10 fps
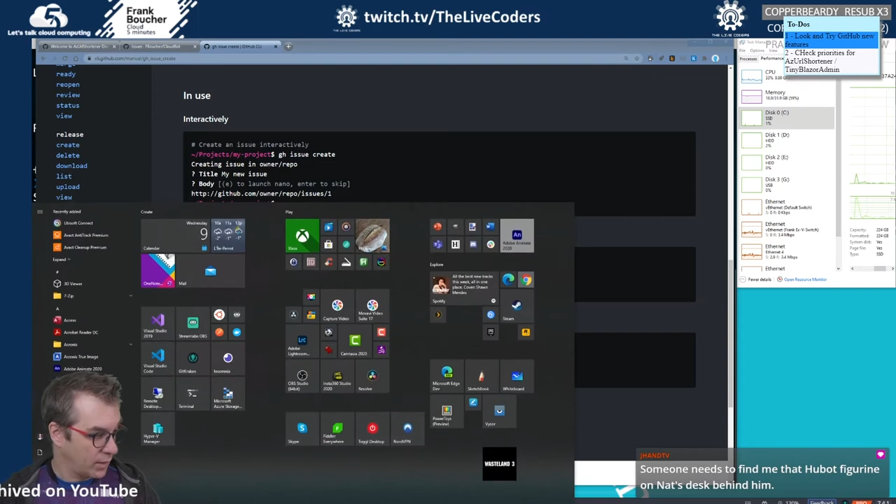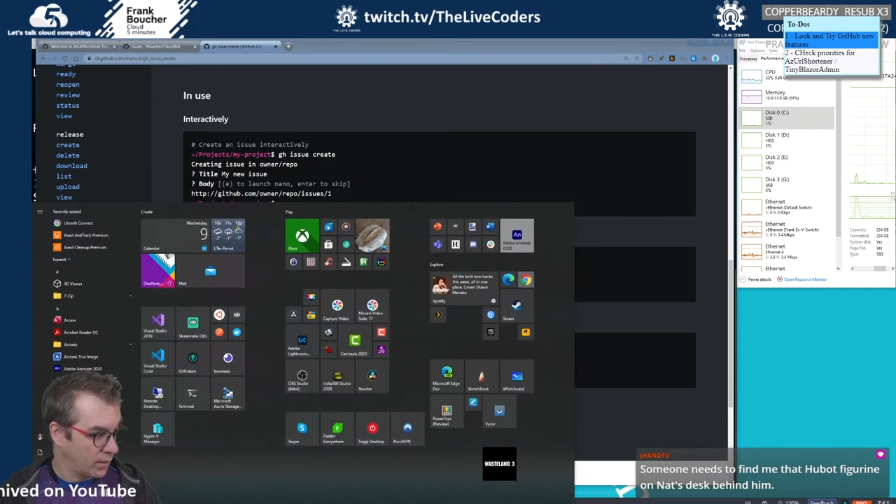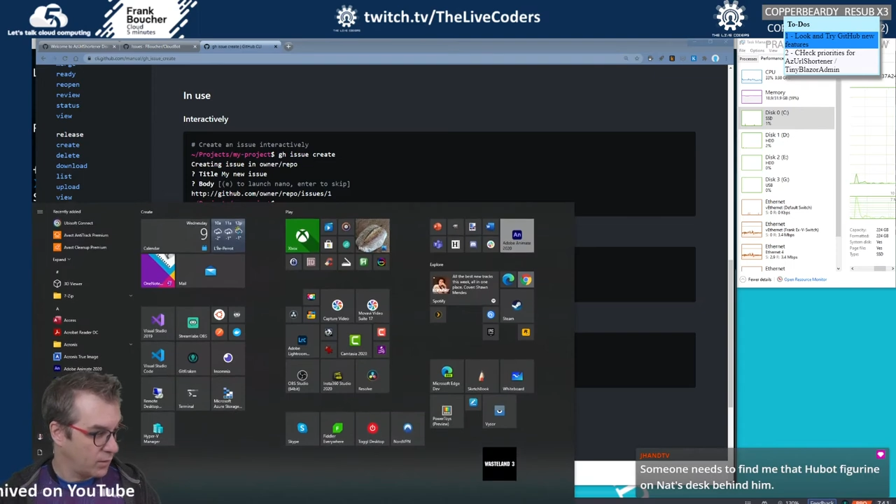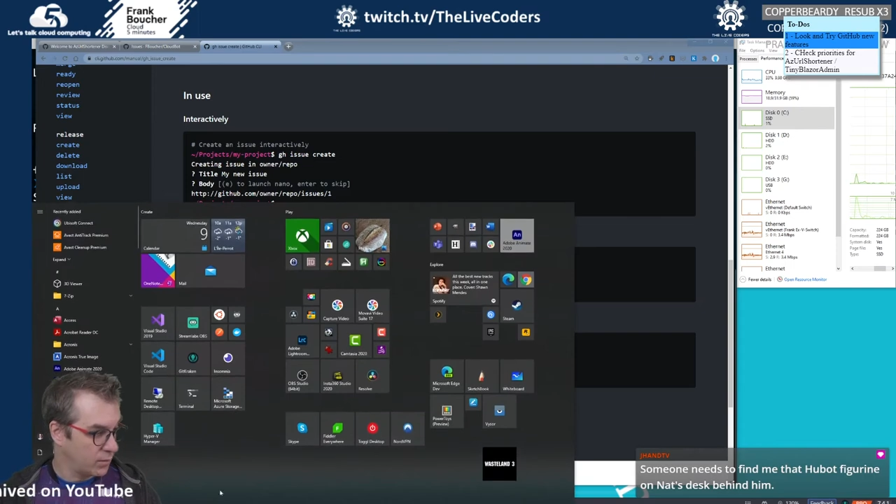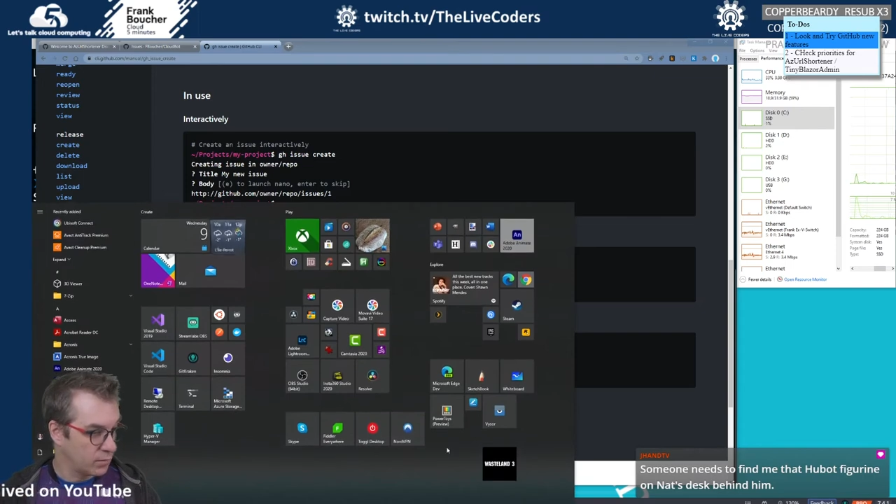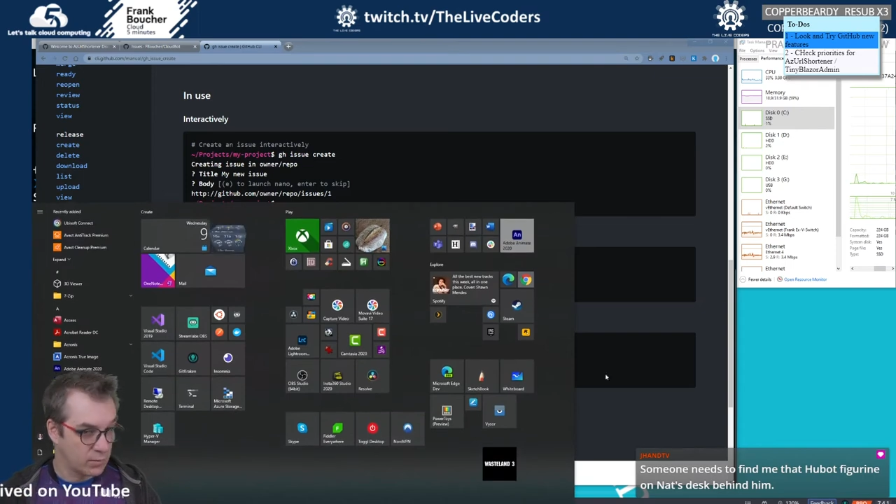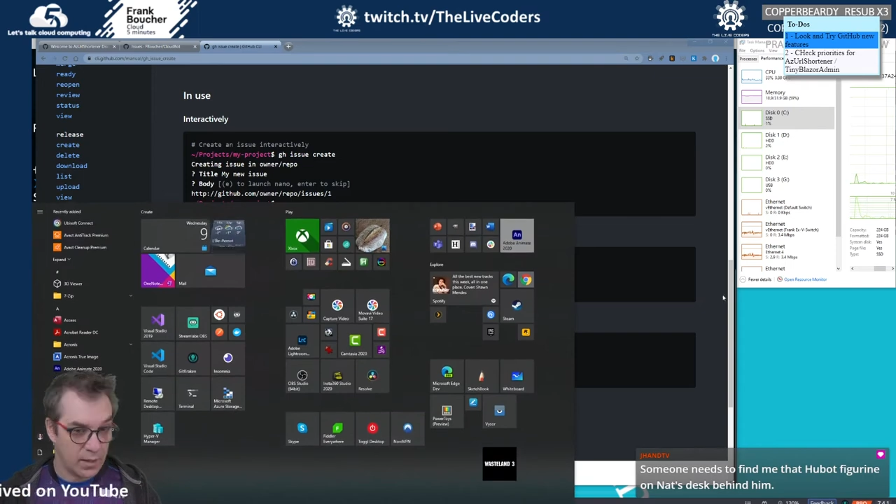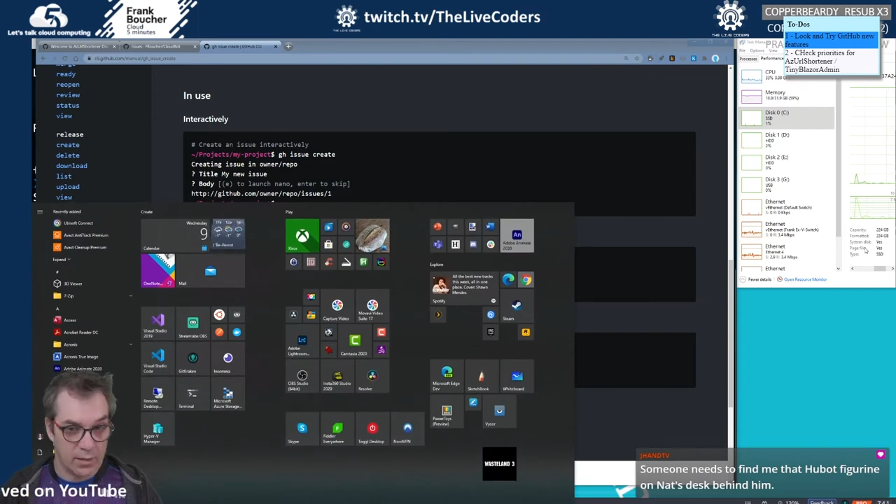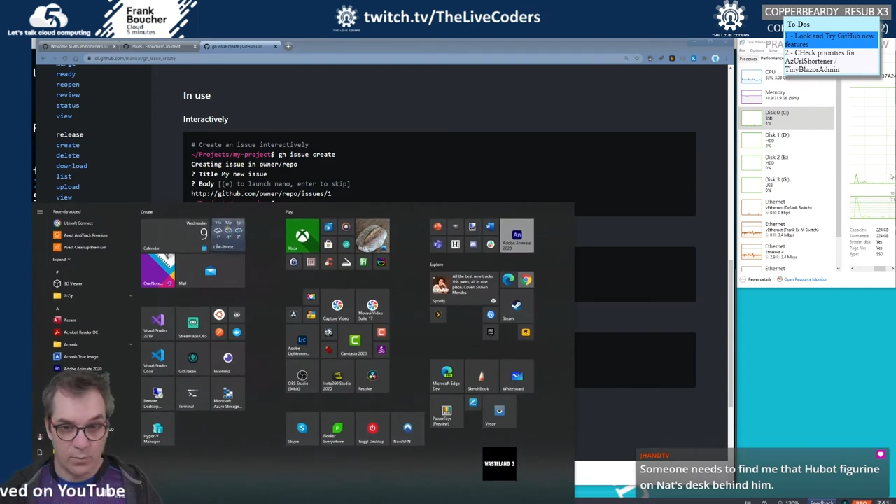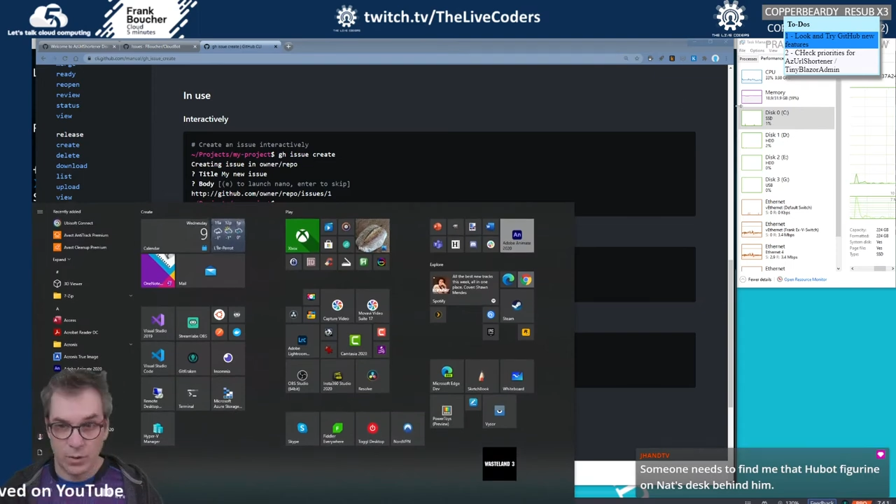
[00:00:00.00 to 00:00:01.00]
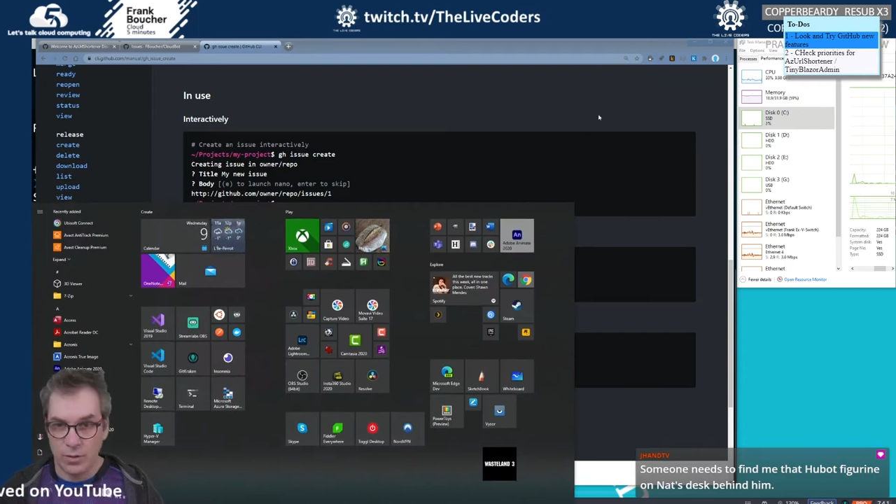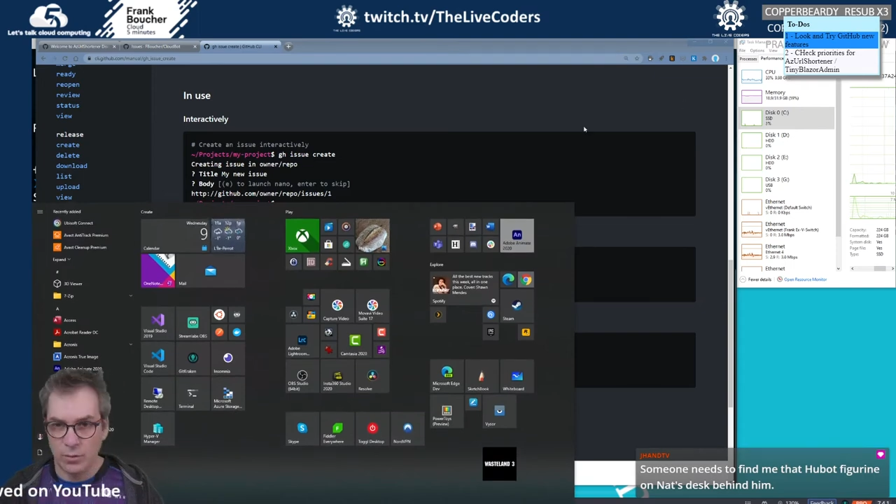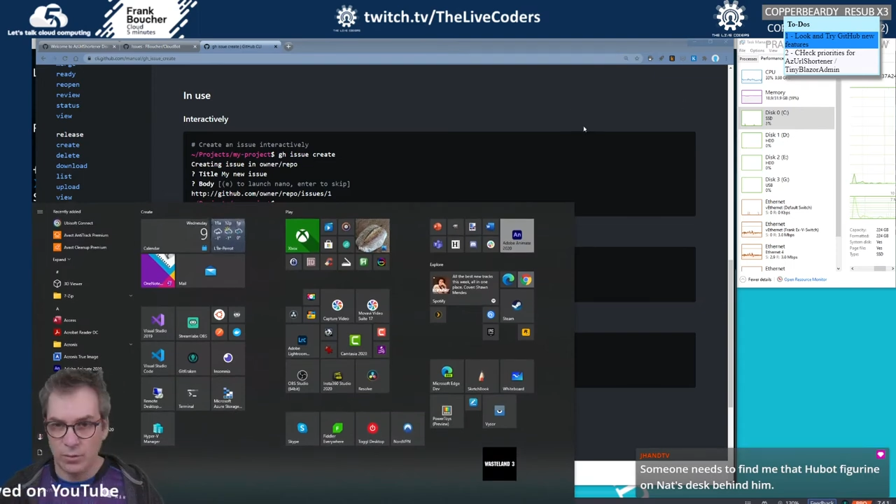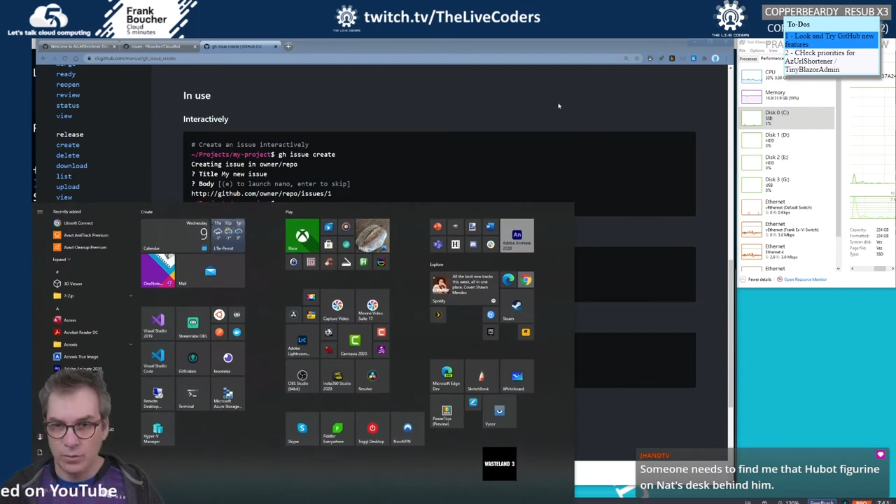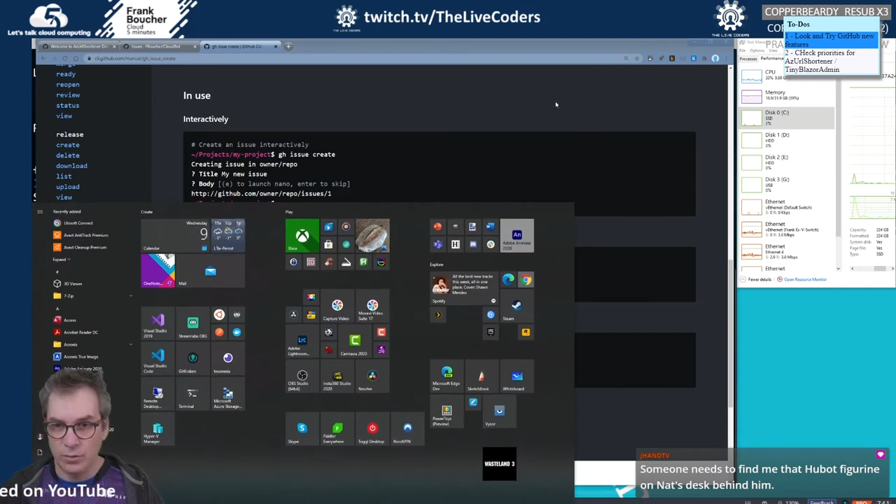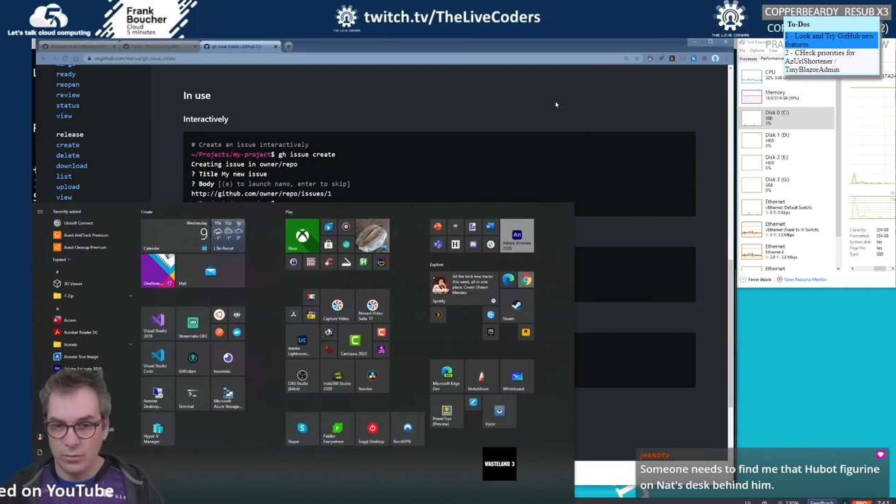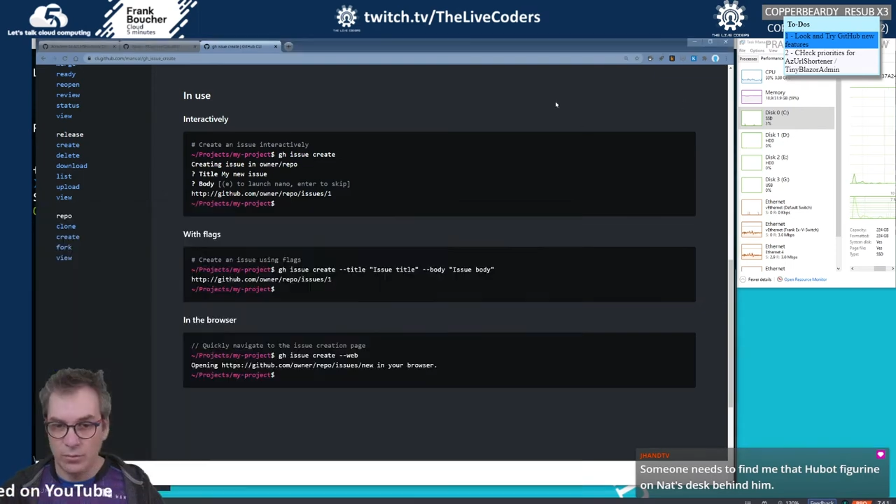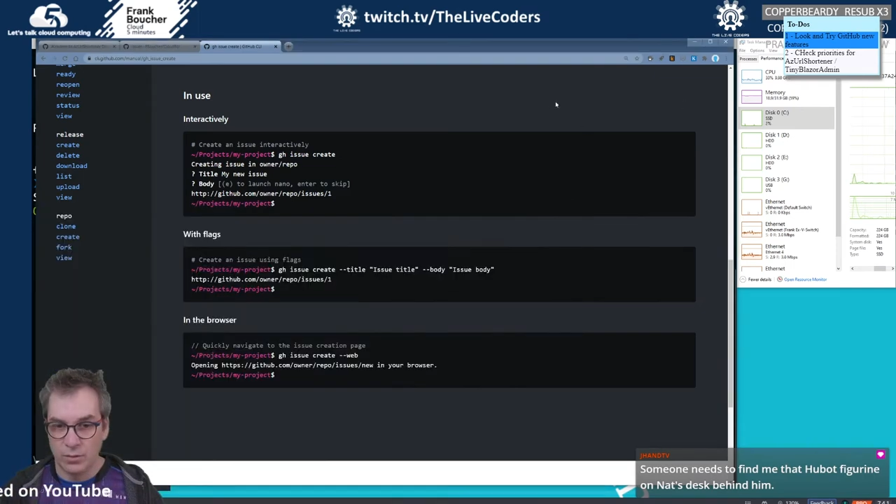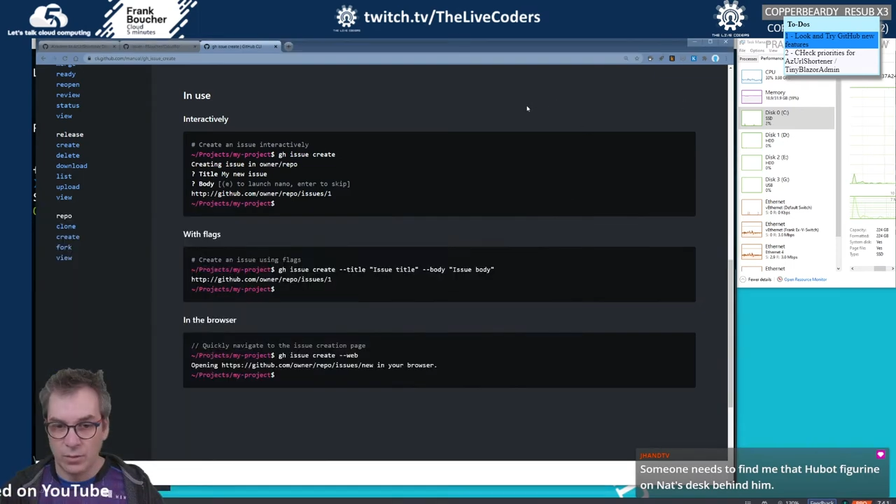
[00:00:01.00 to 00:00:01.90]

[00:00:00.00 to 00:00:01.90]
no. That's pretty cool too.